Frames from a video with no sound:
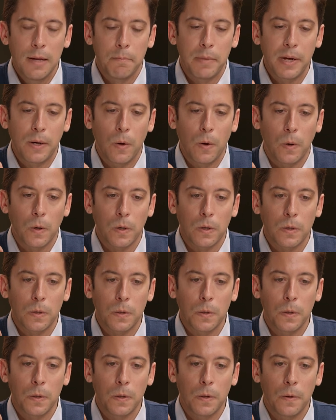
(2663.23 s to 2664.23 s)

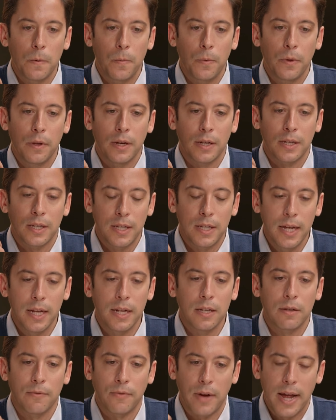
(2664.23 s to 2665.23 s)
because a sin
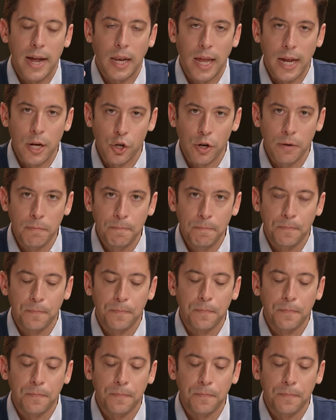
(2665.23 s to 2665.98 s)
is a violation